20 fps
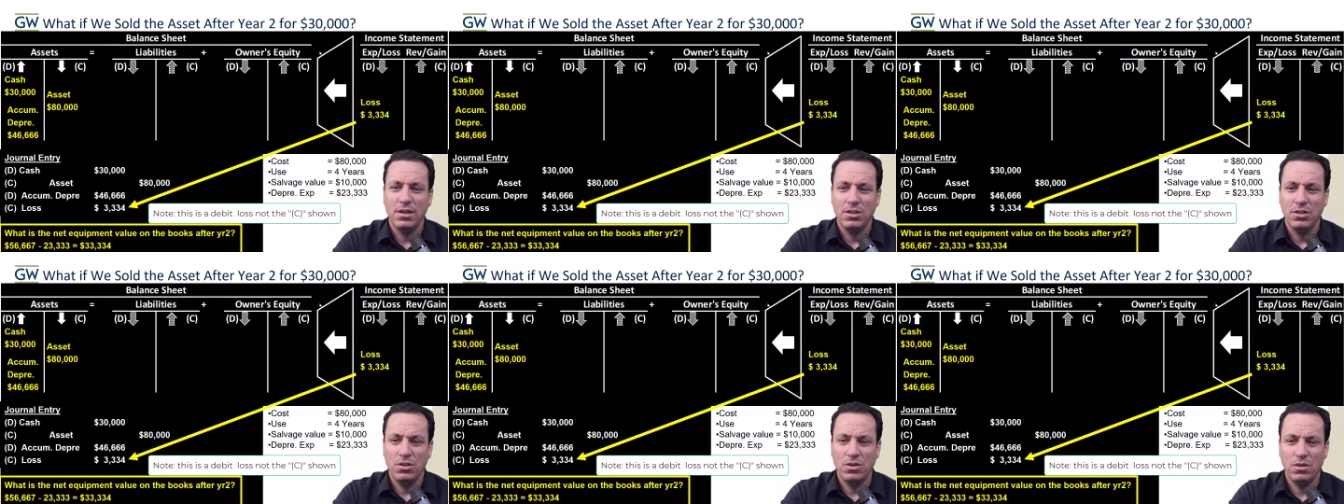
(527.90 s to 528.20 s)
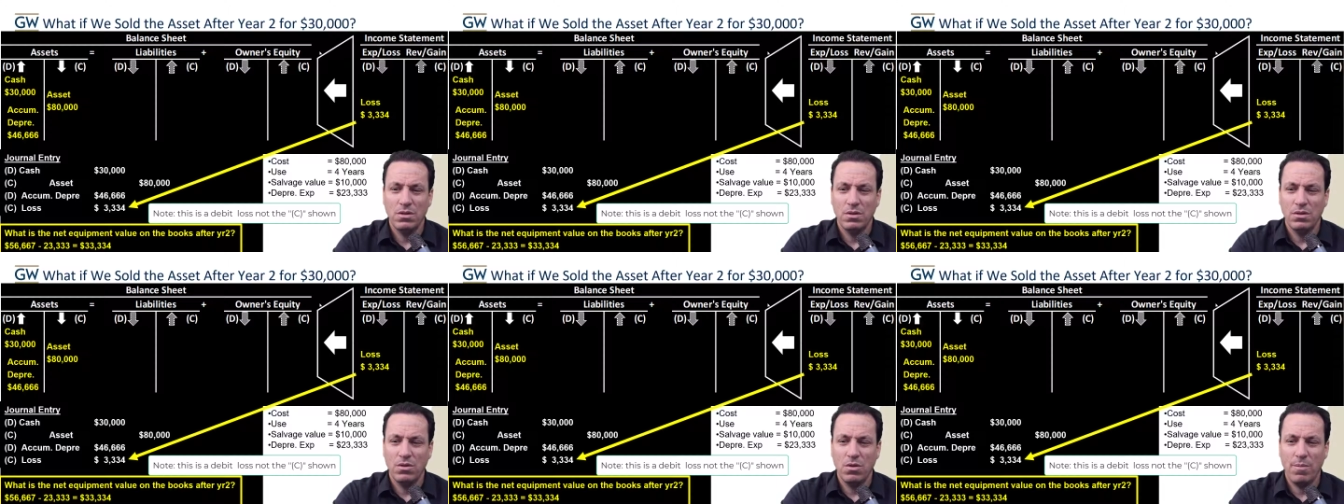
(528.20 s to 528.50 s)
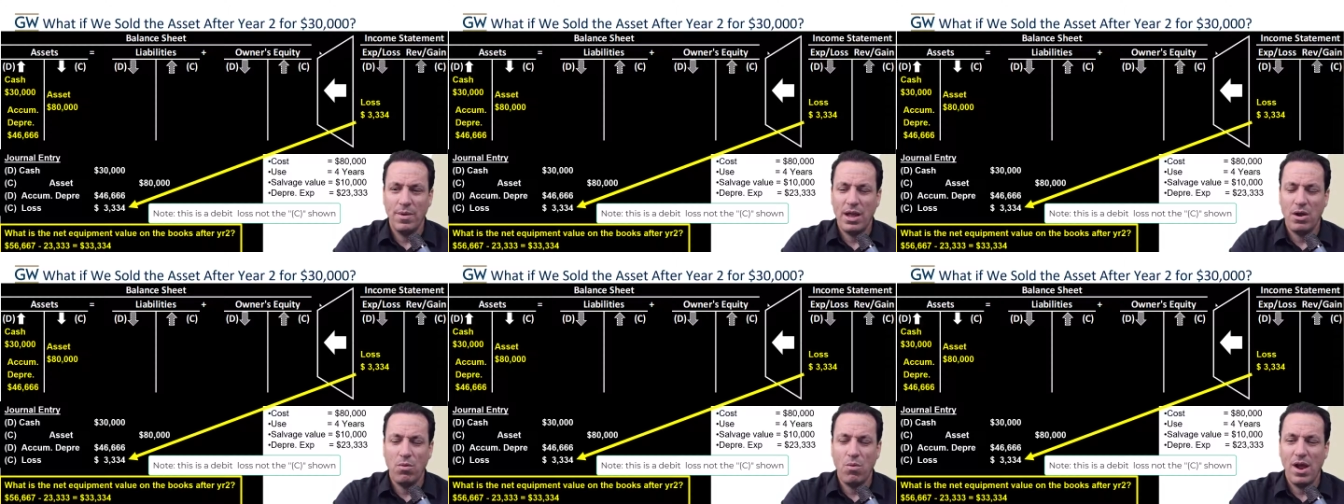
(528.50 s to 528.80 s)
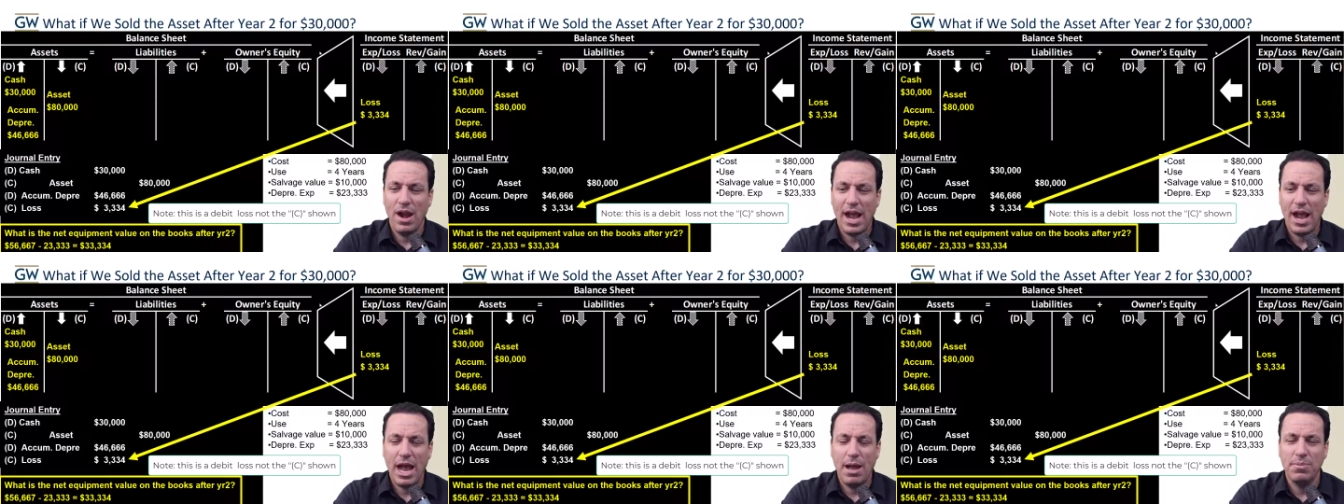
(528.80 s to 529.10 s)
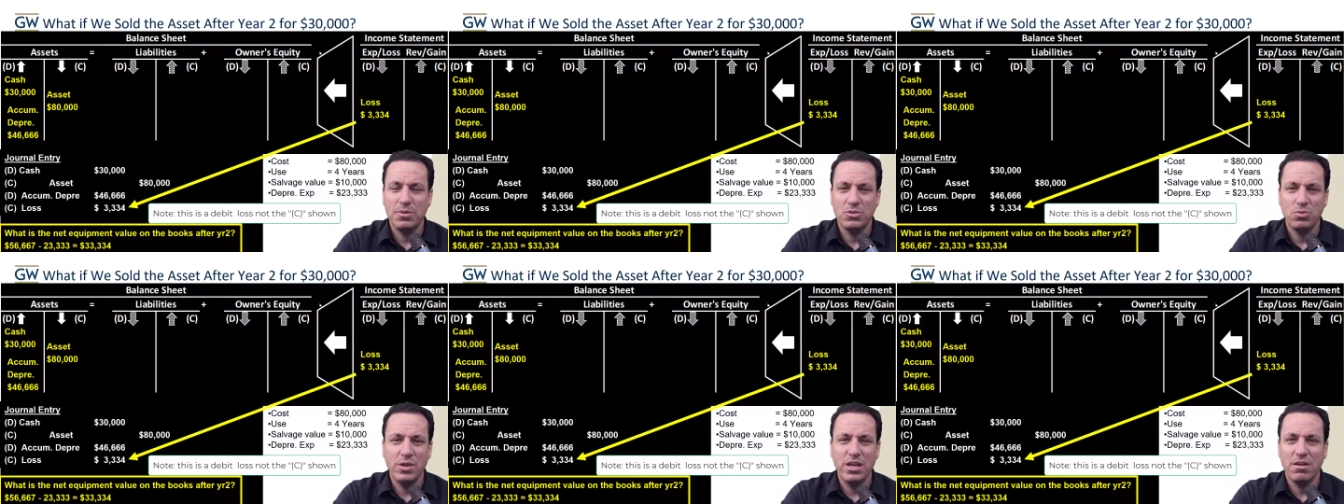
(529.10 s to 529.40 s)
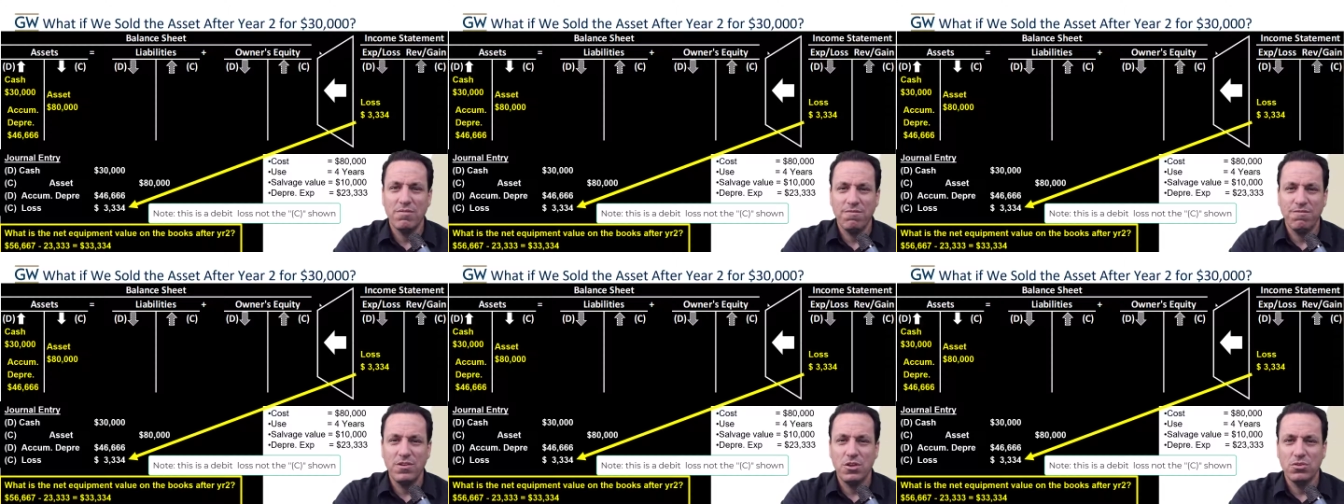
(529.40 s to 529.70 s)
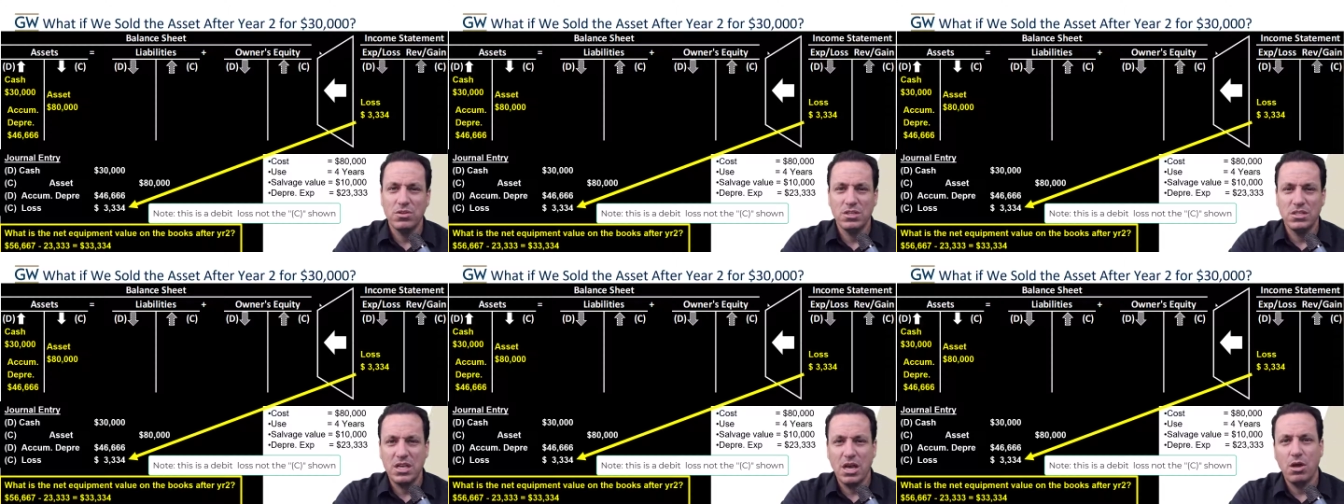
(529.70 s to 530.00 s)
no matter what happens, we can
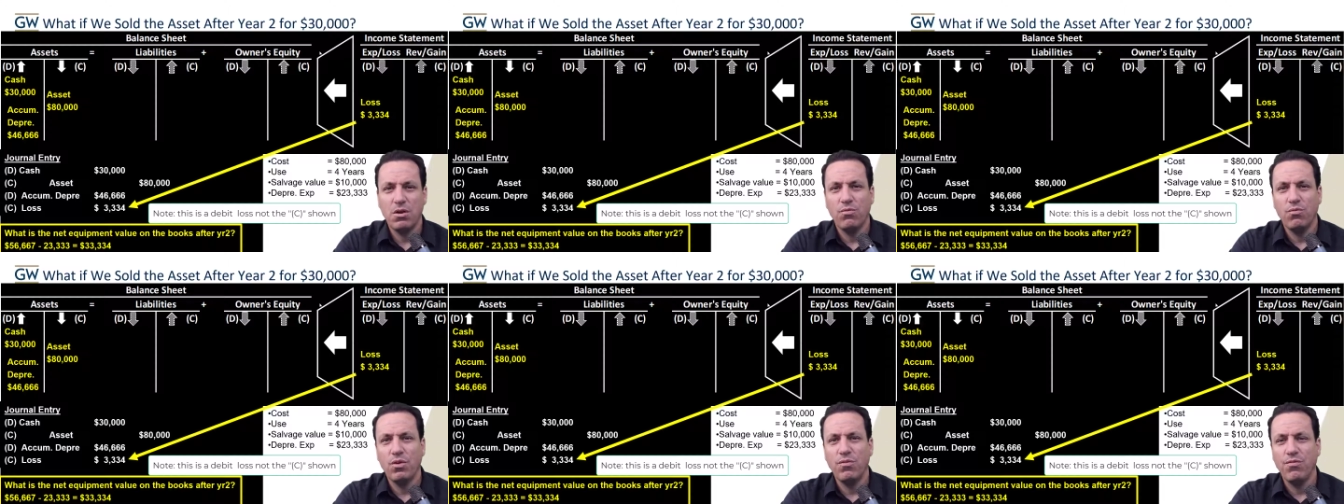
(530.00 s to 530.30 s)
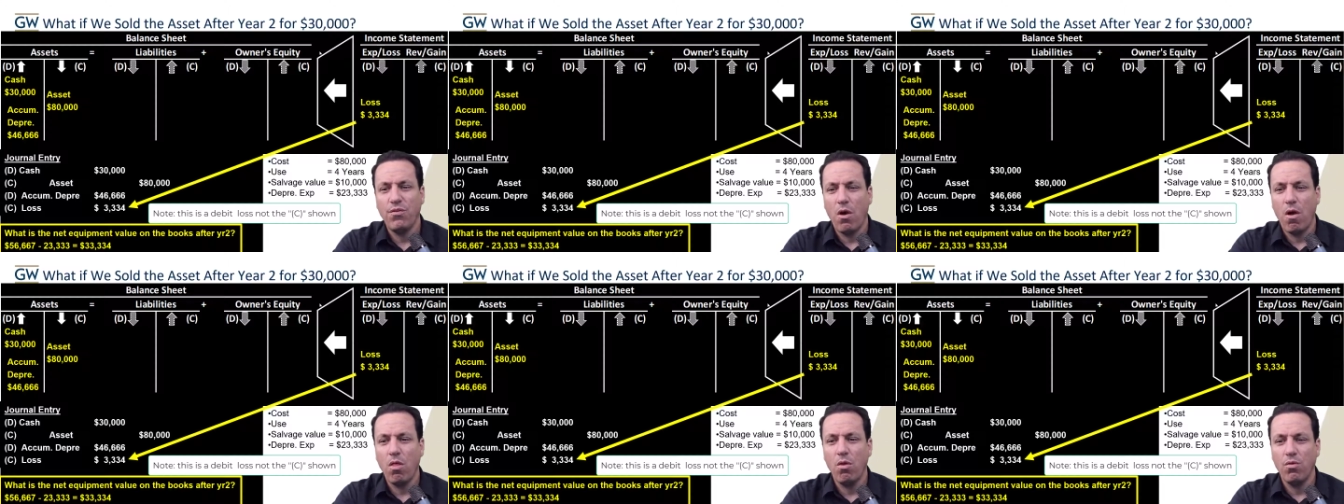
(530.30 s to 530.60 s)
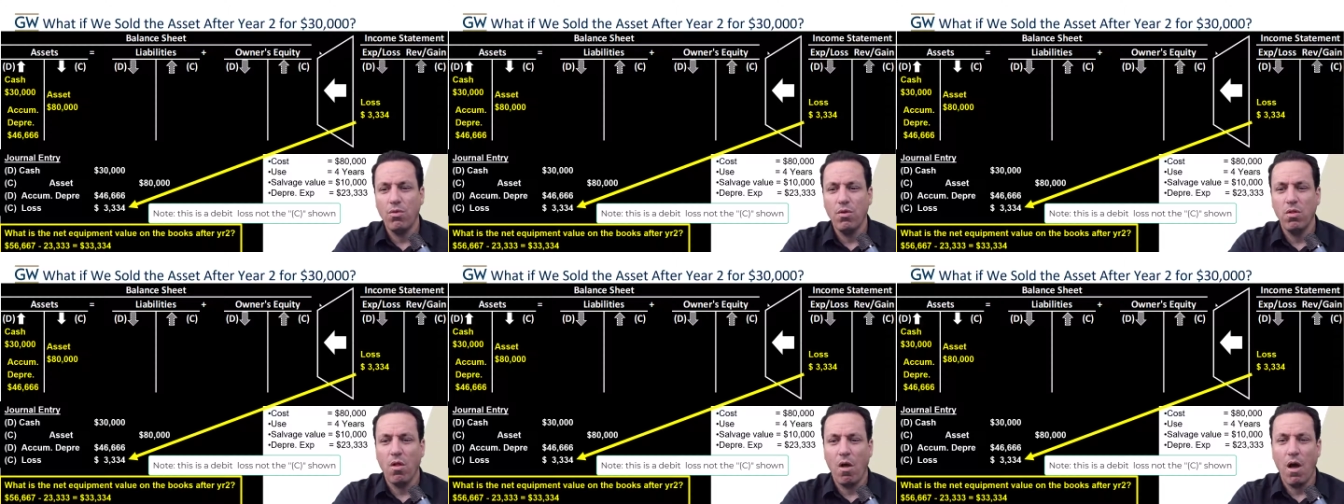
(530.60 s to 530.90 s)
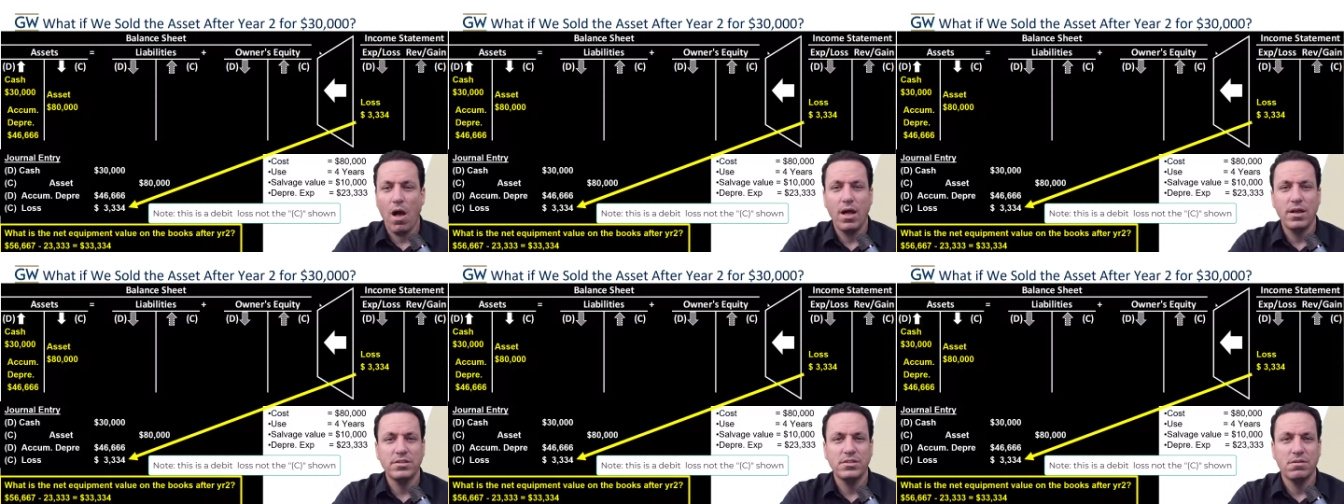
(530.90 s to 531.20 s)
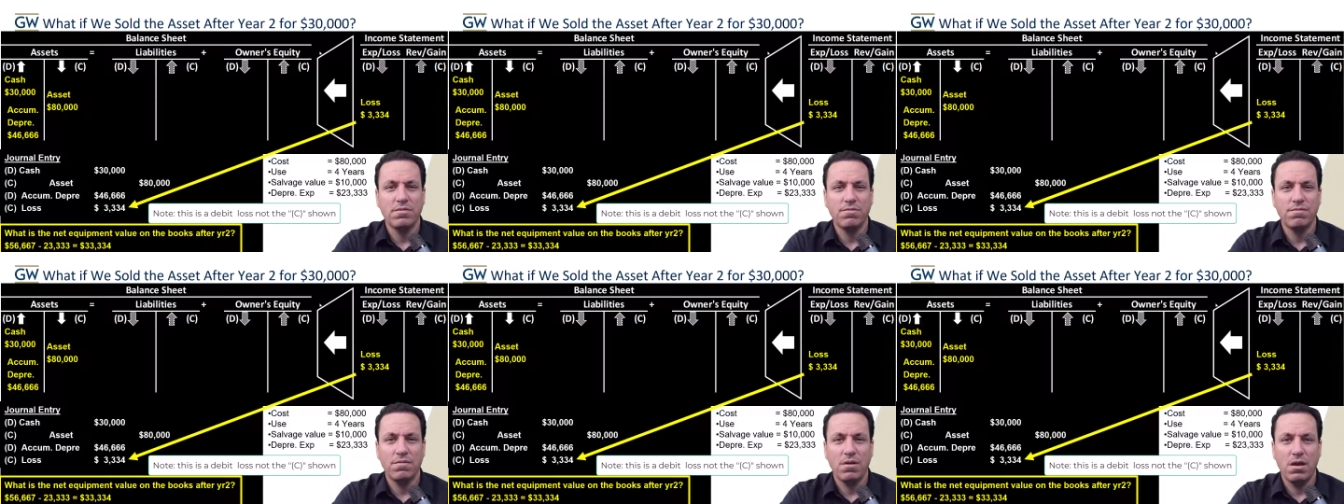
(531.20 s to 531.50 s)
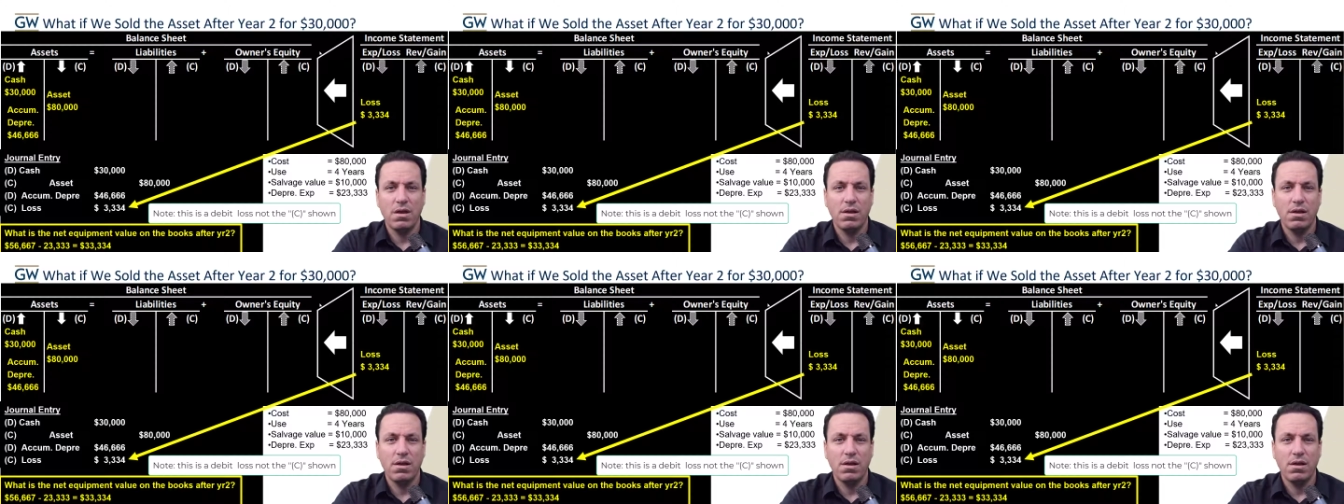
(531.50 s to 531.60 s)
figure this out if we follow the laws of, uh,